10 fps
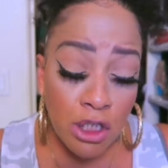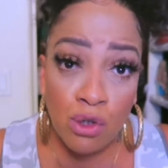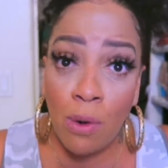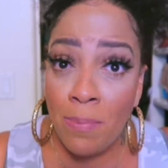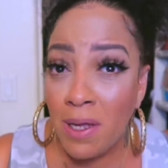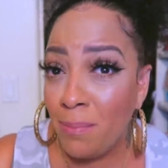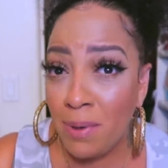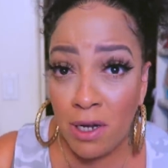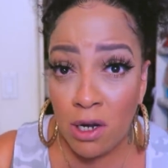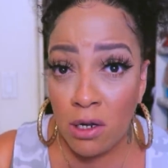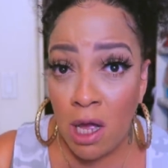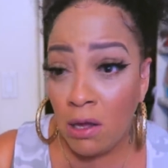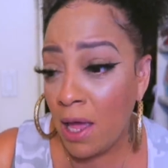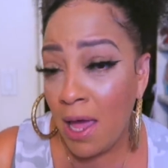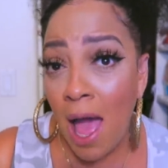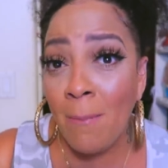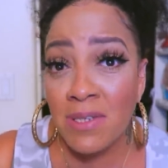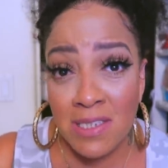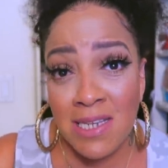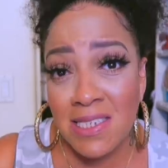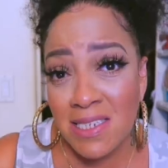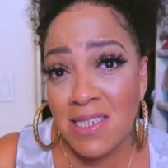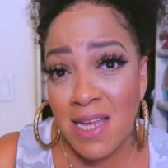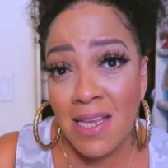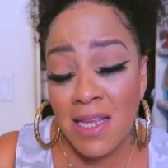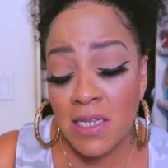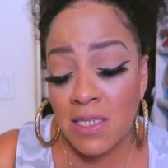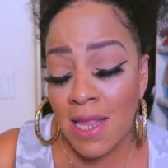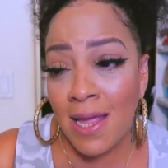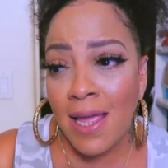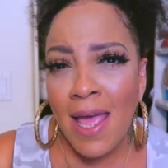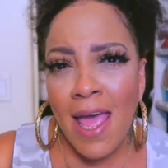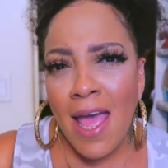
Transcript: to do with being bitter. Okay, I'm a, let's just say this: like,